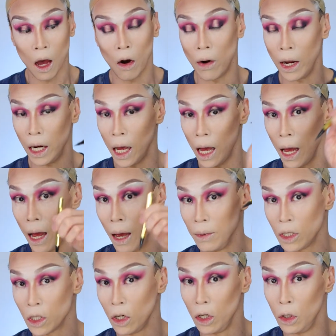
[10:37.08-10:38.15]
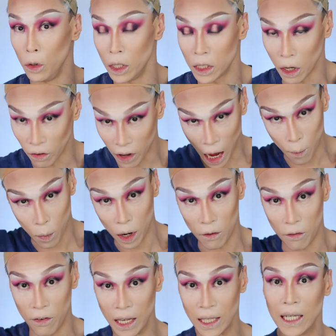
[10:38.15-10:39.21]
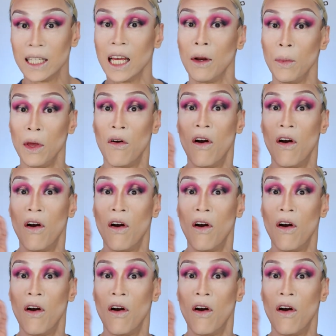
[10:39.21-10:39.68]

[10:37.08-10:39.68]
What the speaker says: Alright, I'm just going to do this off camera and fix this and I'll be